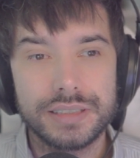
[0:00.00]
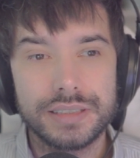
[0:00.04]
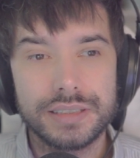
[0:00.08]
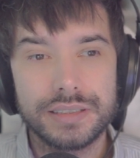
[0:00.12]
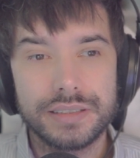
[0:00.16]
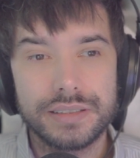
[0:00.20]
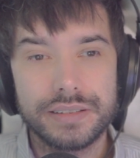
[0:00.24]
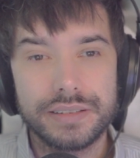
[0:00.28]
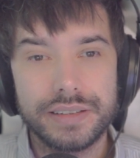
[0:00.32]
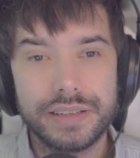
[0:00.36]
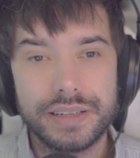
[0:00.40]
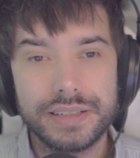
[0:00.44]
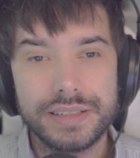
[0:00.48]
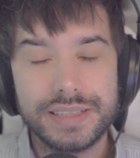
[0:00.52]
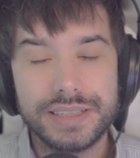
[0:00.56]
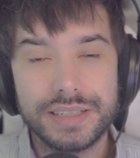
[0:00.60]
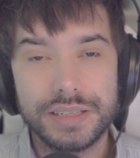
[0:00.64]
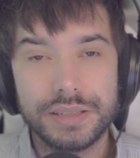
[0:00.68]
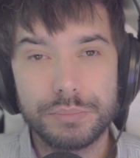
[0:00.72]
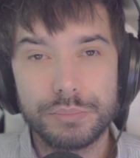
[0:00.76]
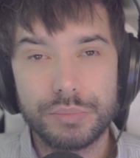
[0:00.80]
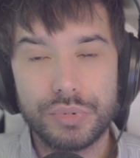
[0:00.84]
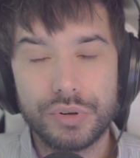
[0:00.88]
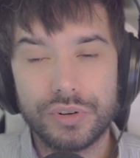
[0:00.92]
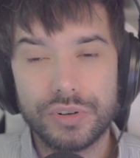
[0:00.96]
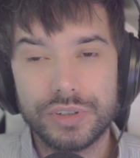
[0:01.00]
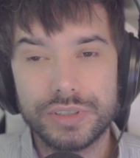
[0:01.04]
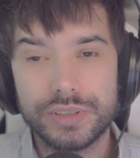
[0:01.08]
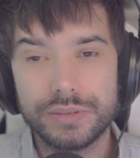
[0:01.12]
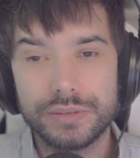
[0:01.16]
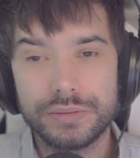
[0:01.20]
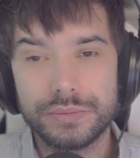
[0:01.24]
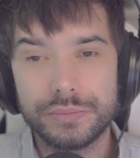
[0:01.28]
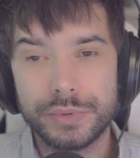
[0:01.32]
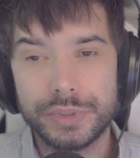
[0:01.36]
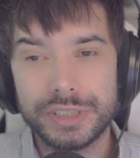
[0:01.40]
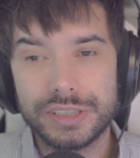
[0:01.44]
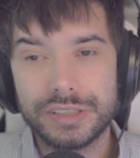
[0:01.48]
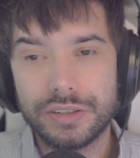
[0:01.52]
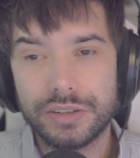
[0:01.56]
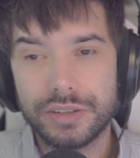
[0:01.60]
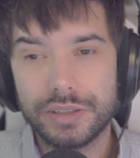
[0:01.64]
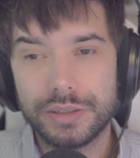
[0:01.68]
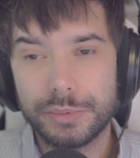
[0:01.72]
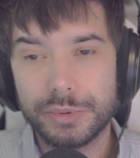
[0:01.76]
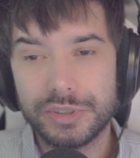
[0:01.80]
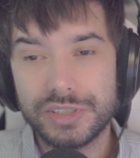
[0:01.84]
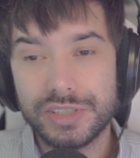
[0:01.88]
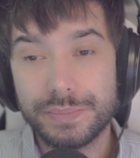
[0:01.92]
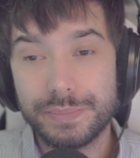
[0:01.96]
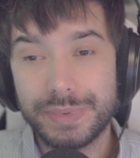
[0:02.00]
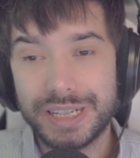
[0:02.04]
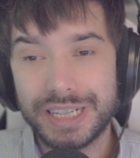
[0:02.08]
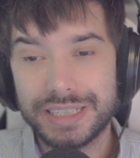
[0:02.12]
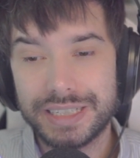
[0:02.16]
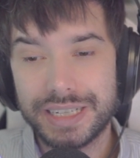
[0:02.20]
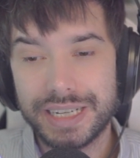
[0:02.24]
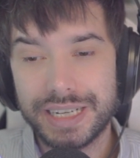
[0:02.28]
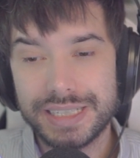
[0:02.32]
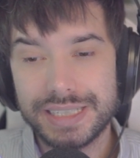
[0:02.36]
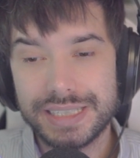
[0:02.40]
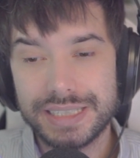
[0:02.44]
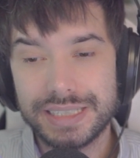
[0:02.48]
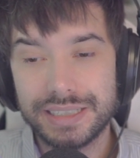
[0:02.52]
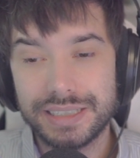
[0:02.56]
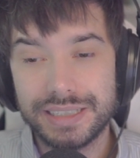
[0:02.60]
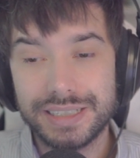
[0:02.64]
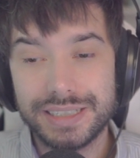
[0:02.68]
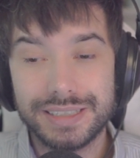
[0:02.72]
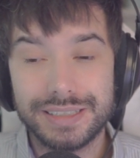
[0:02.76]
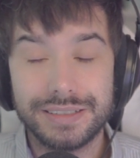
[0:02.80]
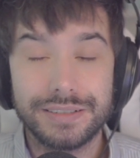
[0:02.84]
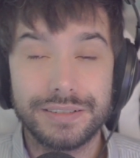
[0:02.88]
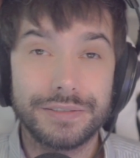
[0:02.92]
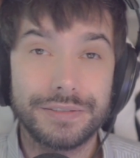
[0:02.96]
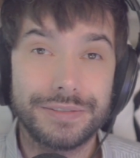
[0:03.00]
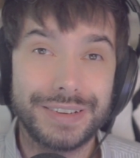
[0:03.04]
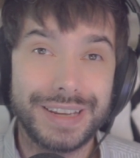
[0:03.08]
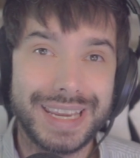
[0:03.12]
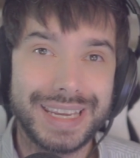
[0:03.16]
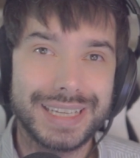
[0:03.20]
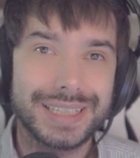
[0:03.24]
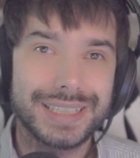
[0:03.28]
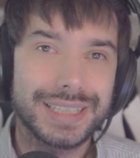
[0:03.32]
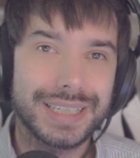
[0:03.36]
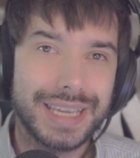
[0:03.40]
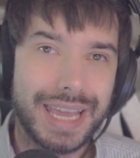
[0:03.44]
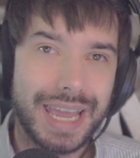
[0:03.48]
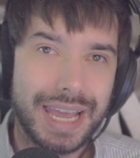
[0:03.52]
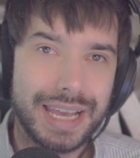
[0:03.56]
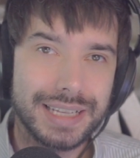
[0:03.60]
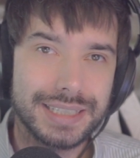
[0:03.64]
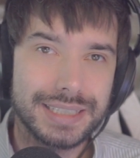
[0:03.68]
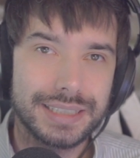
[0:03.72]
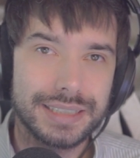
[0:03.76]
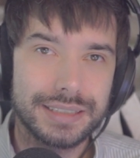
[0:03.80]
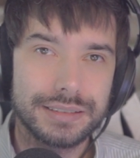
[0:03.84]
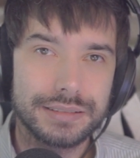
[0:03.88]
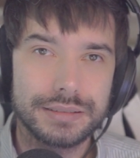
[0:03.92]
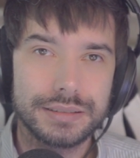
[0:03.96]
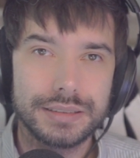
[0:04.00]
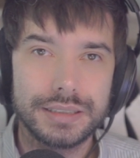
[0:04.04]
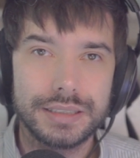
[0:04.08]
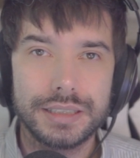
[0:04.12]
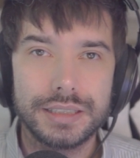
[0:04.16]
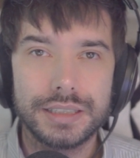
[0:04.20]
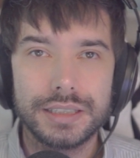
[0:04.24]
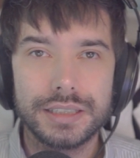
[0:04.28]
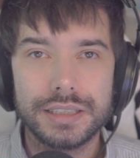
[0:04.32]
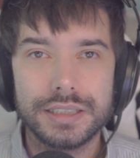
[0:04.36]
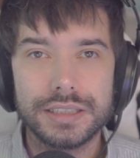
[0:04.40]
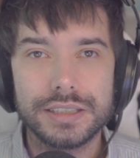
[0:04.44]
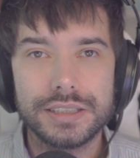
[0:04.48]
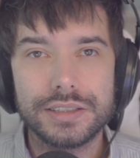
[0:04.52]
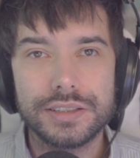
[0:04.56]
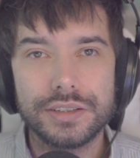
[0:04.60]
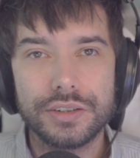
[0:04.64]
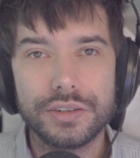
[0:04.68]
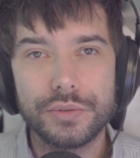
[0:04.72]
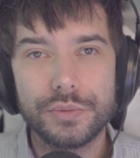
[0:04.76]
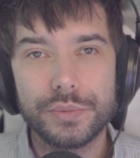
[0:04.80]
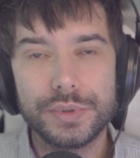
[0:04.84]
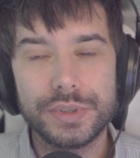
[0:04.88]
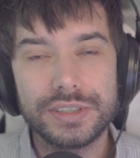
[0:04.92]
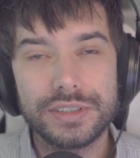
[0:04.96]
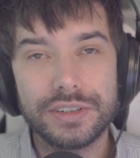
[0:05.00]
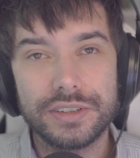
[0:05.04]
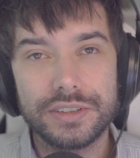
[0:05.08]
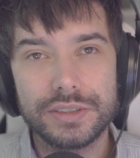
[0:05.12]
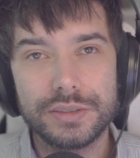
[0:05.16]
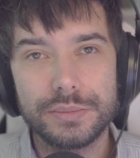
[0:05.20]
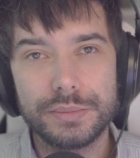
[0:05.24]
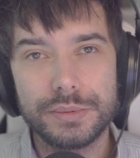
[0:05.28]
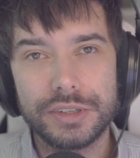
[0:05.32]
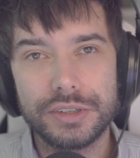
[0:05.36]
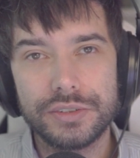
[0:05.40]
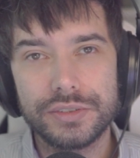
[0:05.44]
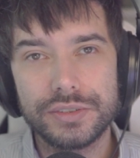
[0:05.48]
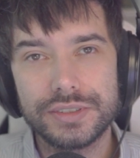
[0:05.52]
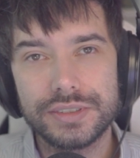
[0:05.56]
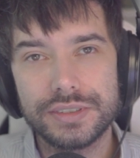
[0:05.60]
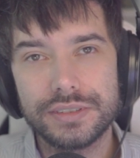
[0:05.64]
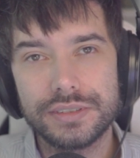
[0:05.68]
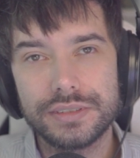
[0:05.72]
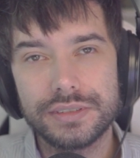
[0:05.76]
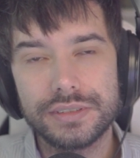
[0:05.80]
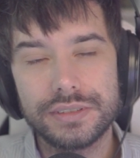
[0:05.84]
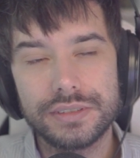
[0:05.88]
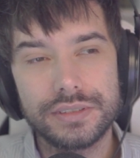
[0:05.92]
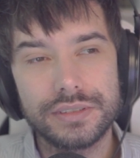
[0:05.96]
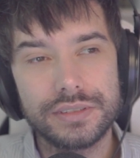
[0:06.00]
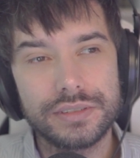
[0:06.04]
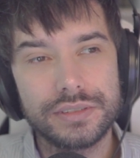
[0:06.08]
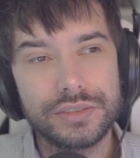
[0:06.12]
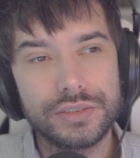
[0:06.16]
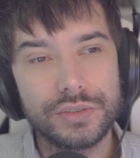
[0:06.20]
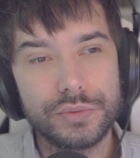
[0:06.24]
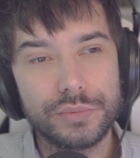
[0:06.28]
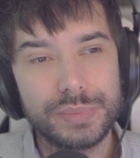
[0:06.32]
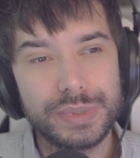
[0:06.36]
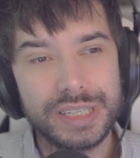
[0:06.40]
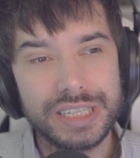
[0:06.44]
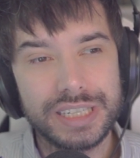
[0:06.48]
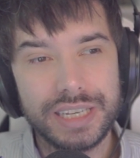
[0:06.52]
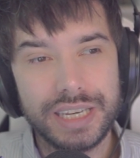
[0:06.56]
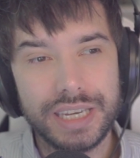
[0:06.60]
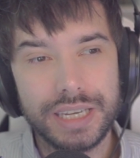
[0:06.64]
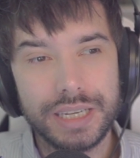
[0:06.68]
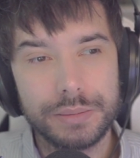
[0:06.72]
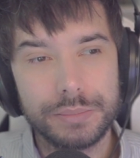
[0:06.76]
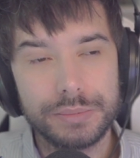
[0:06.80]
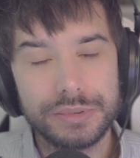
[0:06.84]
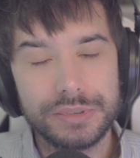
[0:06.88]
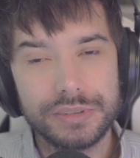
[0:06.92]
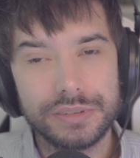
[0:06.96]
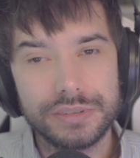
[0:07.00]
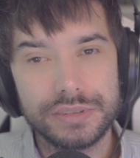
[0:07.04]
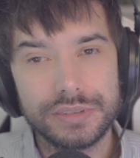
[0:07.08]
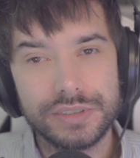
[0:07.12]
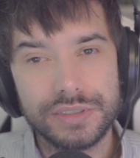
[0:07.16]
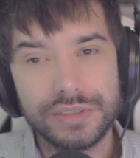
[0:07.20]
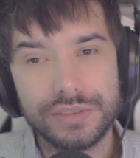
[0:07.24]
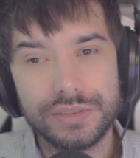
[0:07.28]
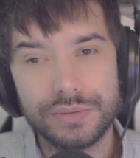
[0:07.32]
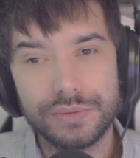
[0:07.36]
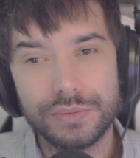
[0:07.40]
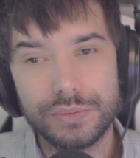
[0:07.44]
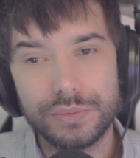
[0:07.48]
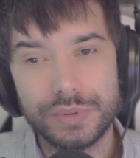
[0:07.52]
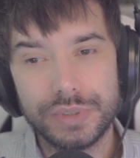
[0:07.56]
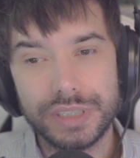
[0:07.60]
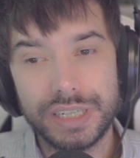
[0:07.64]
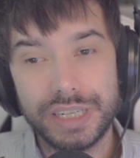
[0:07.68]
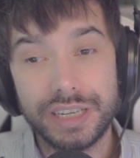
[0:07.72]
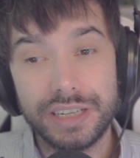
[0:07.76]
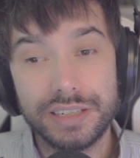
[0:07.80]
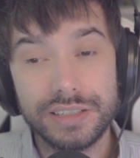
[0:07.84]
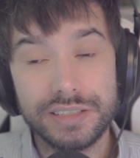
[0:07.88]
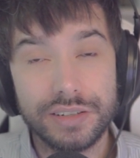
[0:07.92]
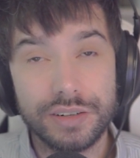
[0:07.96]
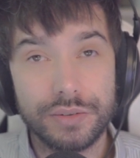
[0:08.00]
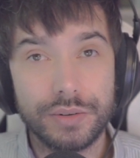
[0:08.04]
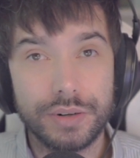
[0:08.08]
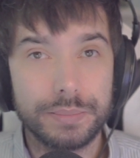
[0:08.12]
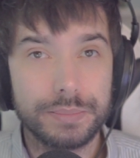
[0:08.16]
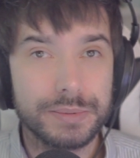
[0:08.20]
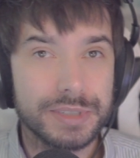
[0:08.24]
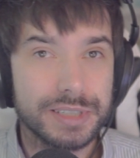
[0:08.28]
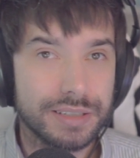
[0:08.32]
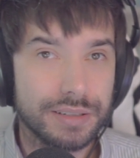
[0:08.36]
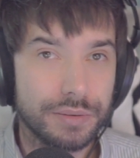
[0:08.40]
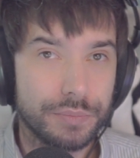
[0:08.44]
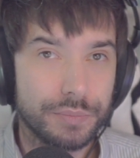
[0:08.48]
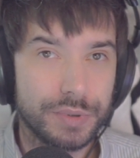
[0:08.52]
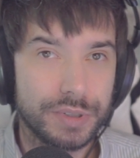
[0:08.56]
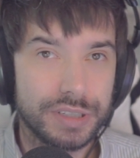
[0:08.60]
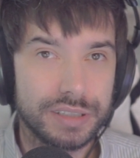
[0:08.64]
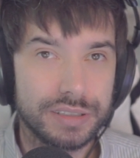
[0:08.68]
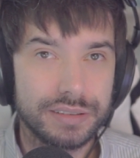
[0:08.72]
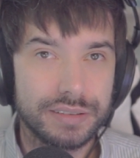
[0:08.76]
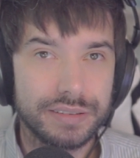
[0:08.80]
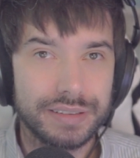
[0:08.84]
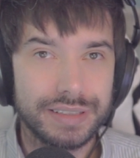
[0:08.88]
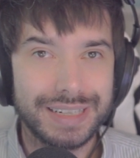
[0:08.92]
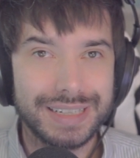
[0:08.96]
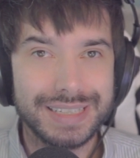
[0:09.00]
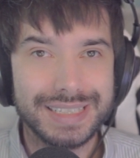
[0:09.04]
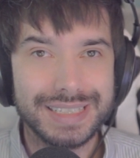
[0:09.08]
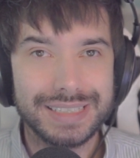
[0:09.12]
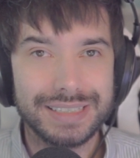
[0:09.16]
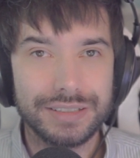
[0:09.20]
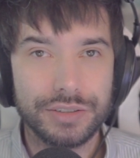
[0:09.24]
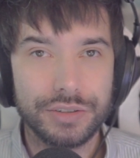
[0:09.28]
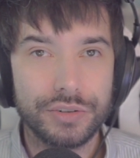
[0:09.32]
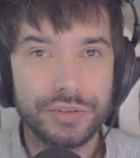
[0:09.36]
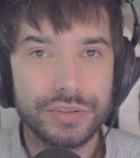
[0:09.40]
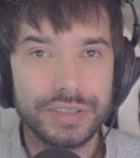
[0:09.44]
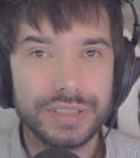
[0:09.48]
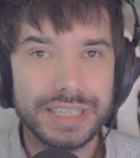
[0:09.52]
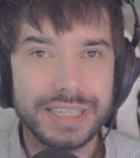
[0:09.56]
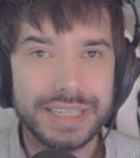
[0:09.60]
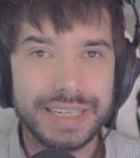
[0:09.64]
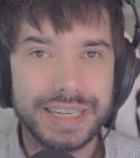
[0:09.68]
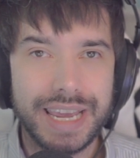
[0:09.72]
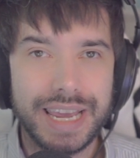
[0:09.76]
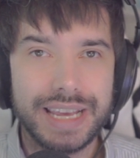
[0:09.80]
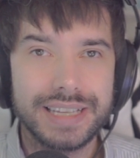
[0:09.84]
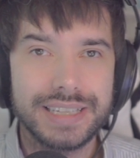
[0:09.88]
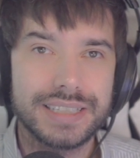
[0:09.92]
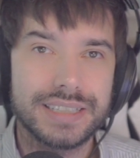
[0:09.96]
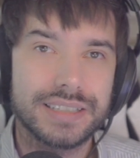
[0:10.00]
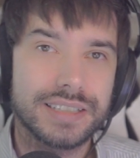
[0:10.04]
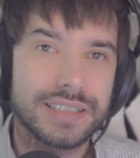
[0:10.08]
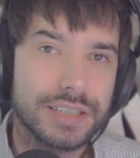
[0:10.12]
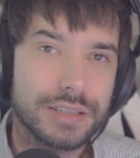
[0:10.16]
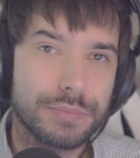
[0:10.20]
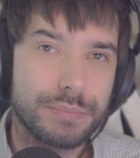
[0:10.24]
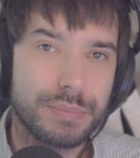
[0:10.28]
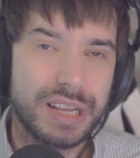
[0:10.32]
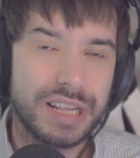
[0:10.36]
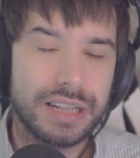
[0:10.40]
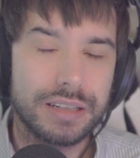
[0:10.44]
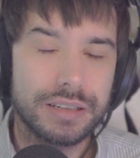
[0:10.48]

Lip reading: that is important when talking about spell casting is fake casting. So we talked about you being able to interrupt someone that is currently casting a spell.